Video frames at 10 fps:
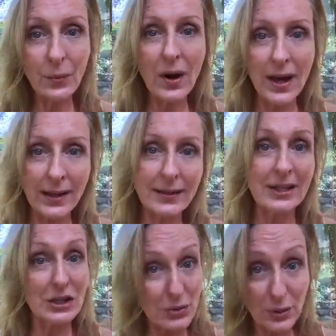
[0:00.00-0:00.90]
what?
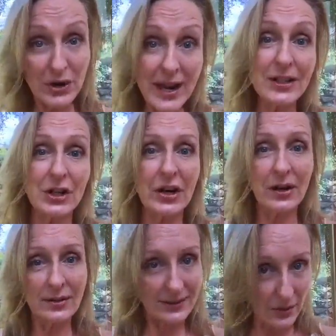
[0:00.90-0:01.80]
You're
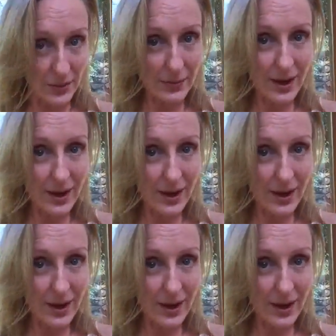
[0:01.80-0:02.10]
nature. So am